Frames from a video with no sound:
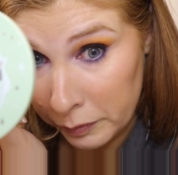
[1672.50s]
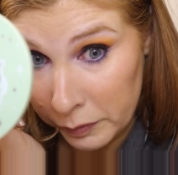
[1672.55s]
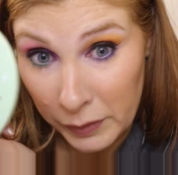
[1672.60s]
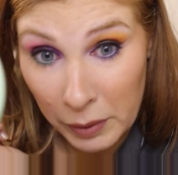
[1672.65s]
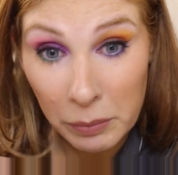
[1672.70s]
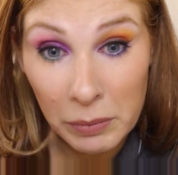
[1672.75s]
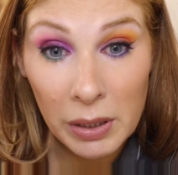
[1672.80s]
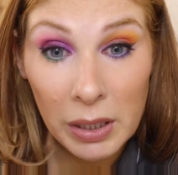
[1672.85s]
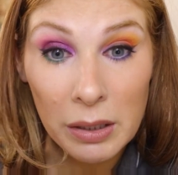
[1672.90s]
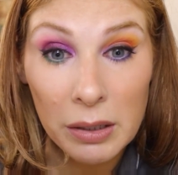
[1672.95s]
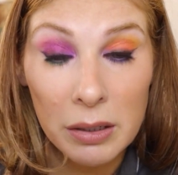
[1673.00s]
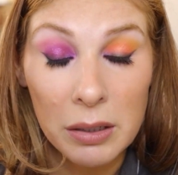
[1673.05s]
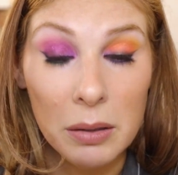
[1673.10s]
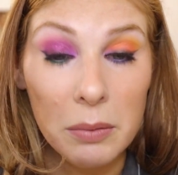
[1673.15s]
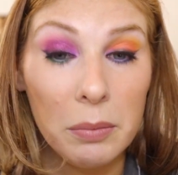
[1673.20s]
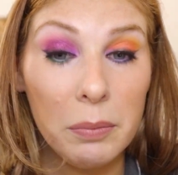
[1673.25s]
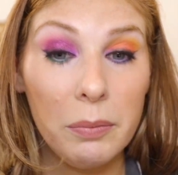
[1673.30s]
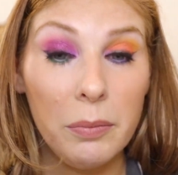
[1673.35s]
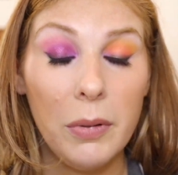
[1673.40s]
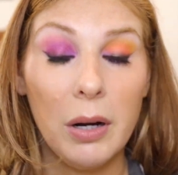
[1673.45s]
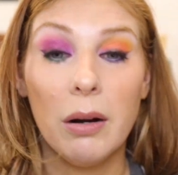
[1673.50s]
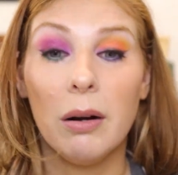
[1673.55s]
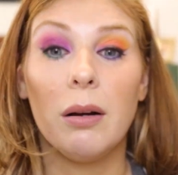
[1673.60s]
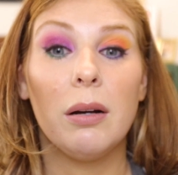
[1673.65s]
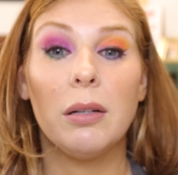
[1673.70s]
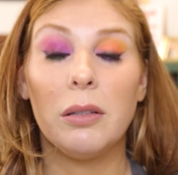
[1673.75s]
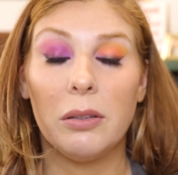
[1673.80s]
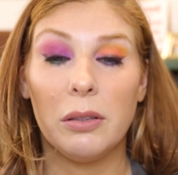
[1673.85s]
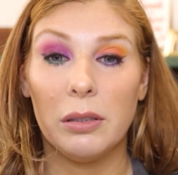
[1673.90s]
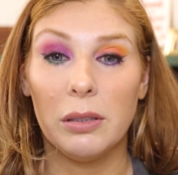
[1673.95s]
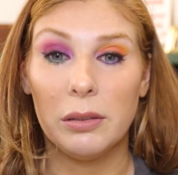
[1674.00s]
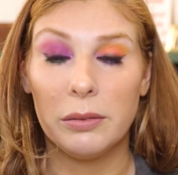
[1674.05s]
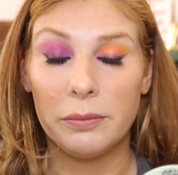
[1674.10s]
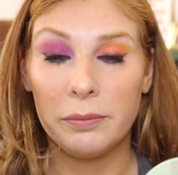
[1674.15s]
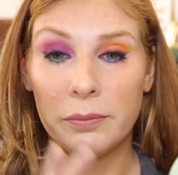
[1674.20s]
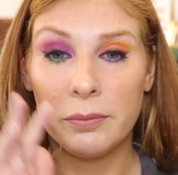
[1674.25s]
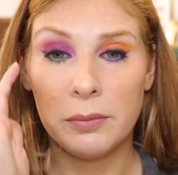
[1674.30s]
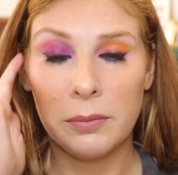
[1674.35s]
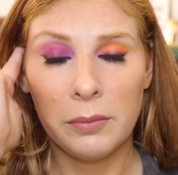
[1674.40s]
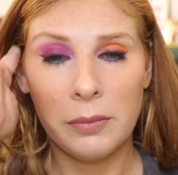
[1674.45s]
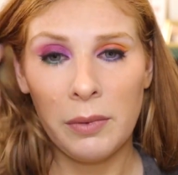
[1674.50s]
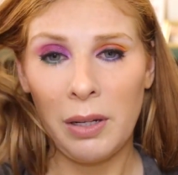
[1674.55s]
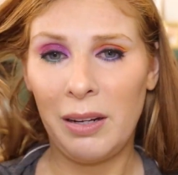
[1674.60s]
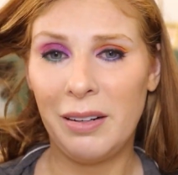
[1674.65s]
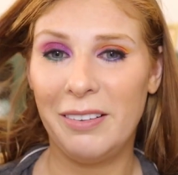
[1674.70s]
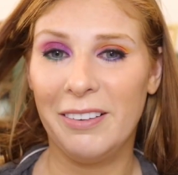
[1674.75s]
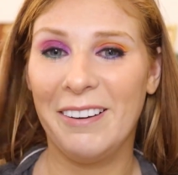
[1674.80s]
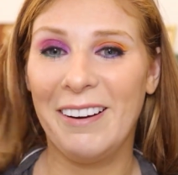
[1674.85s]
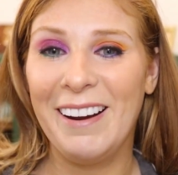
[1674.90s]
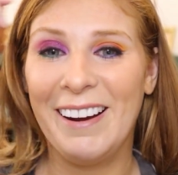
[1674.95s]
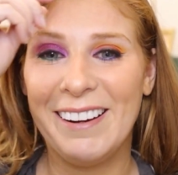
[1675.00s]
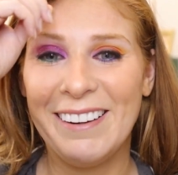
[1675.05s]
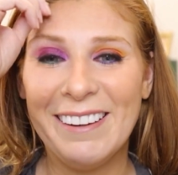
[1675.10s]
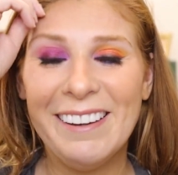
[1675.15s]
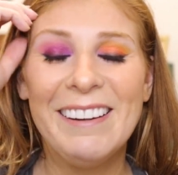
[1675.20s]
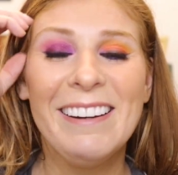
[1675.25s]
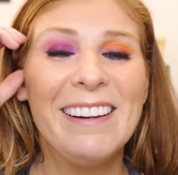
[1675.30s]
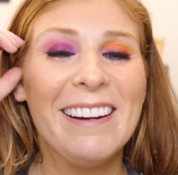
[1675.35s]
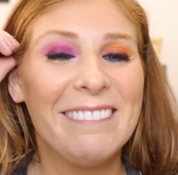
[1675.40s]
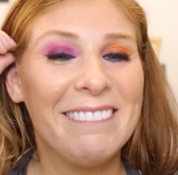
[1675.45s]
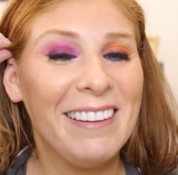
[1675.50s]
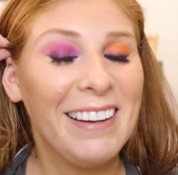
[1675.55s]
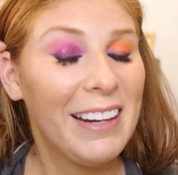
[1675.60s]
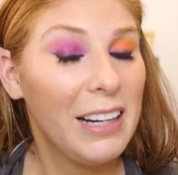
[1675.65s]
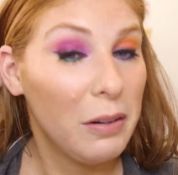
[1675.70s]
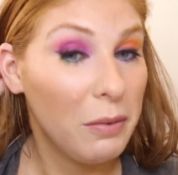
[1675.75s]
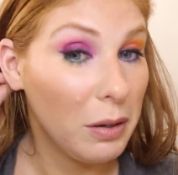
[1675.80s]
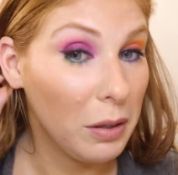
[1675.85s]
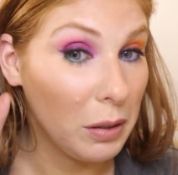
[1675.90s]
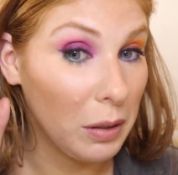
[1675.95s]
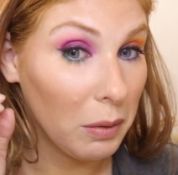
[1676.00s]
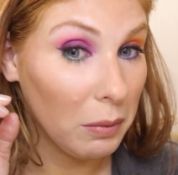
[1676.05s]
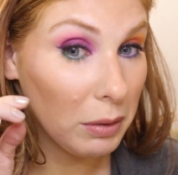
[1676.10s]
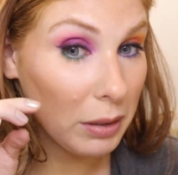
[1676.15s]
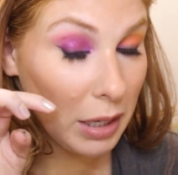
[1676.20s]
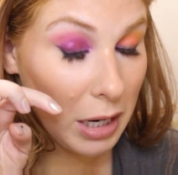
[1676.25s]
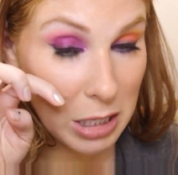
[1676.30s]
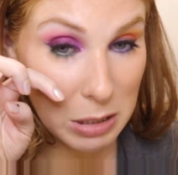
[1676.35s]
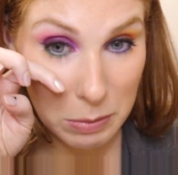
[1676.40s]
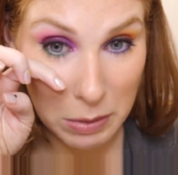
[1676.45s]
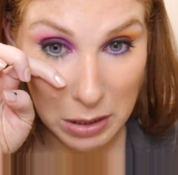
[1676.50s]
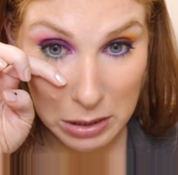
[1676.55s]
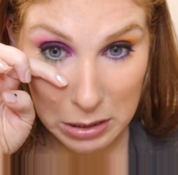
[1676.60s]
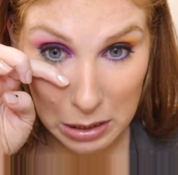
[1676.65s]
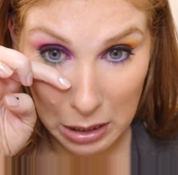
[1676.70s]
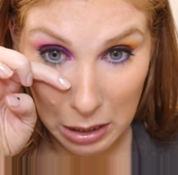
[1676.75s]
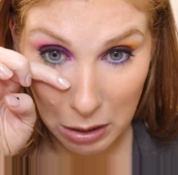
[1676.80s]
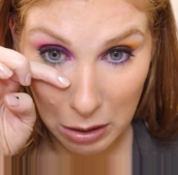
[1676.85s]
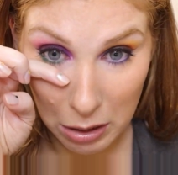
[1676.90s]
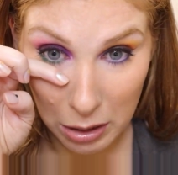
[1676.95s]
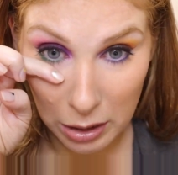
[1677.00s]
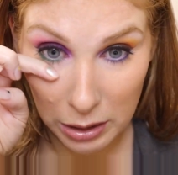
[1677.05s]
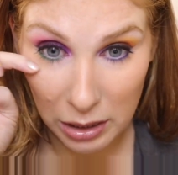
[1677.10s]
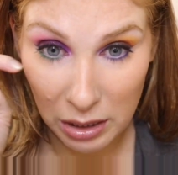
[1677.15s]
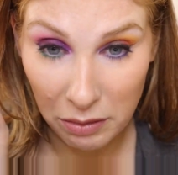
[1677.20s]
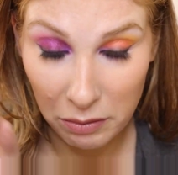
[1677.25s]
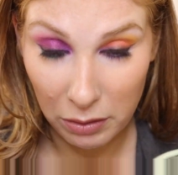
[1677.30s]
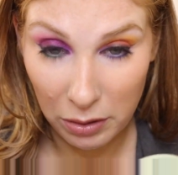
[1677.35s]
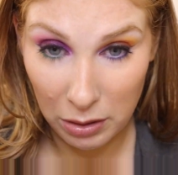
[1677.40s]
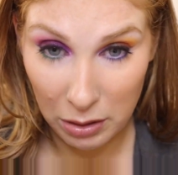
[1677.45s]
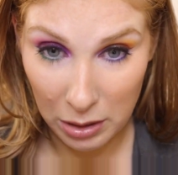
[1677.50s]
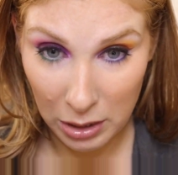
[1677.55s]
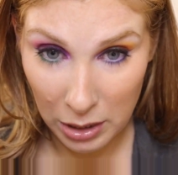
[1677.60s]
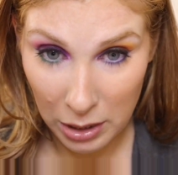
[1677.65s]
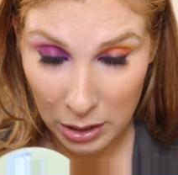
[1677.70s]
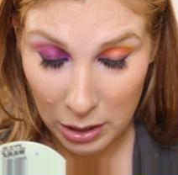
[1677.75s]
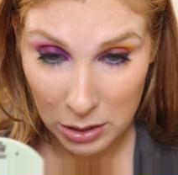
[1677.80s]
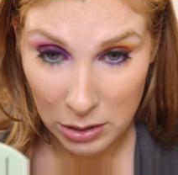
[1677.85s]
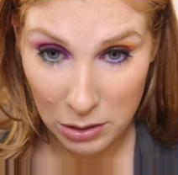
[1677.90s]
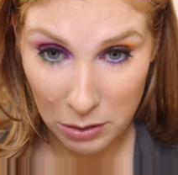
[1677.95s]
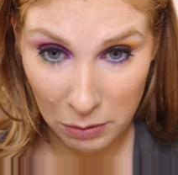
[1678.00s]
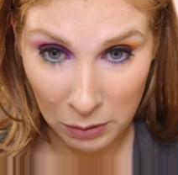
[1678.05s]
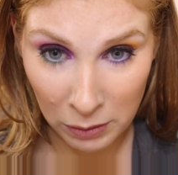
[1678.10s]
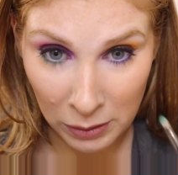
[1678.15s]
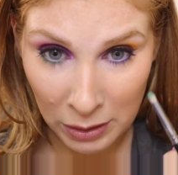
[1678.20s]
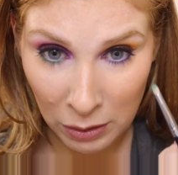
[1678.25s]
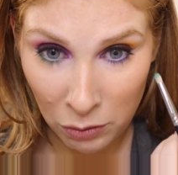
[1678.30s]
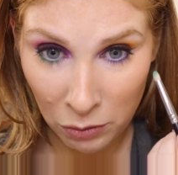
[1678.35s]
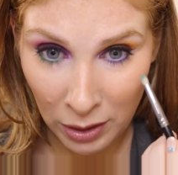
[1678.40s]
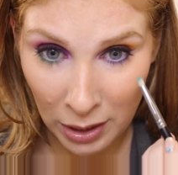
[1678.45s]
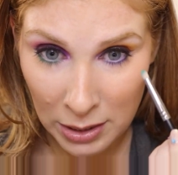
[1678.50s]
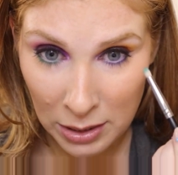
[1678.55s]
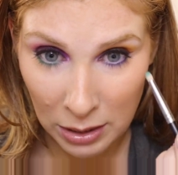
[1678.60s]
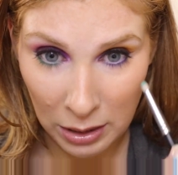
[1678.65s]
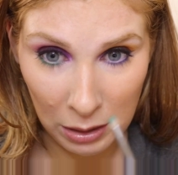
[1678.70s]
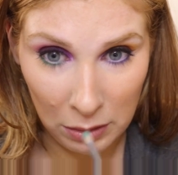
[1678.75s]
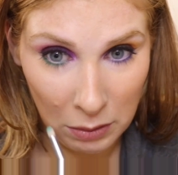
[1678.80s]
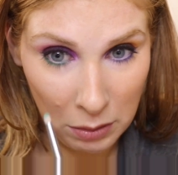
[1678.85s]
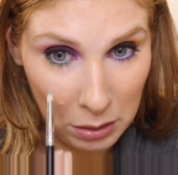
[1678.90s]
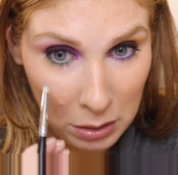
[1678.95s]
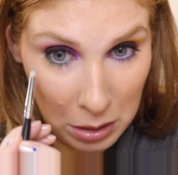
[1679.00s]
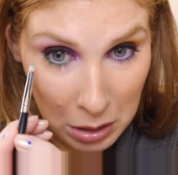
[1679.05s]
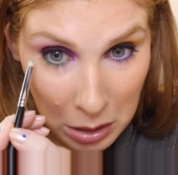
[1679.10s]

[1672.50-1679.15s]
I'm not gonna wear under eye. I'm not gonna wear lower lash mascara. I never do, and look how crazy they look.